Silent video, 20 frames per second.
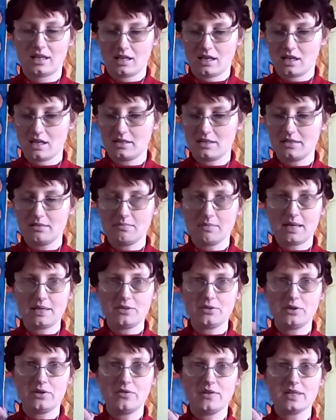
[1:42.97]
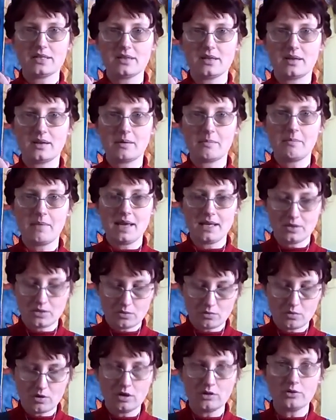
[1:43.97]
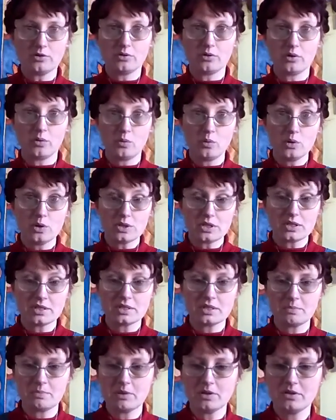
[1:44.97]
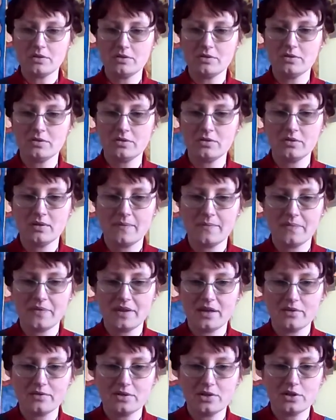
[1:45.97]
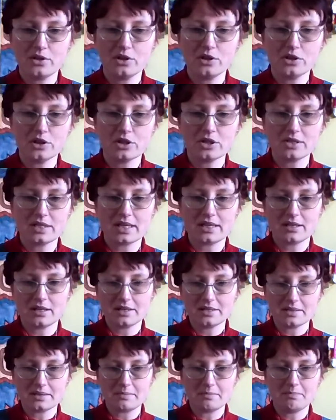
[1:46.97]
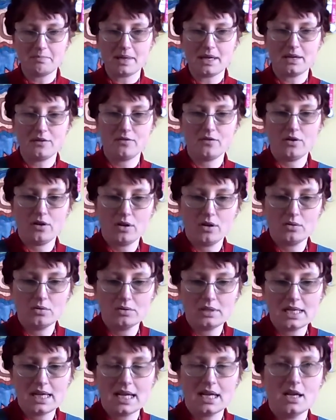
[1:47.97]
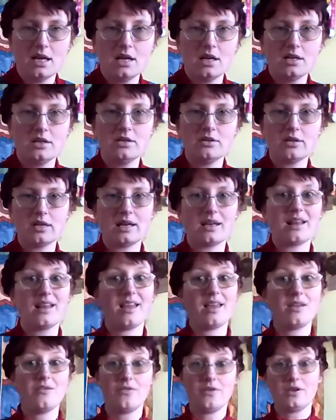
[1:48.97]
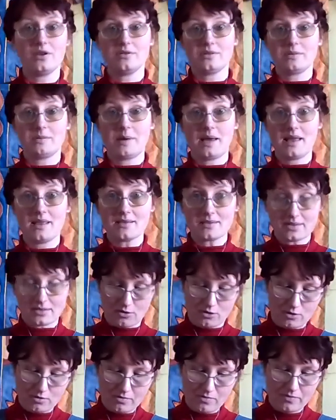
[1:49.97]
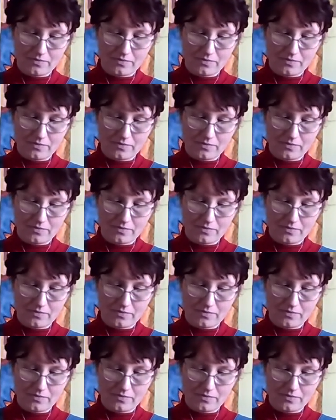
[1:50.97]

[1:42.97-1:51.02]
Doesn't matter if it's a metal one or a wooden spoon. Those are good because they're nice and big for holding. You can even use a pencil.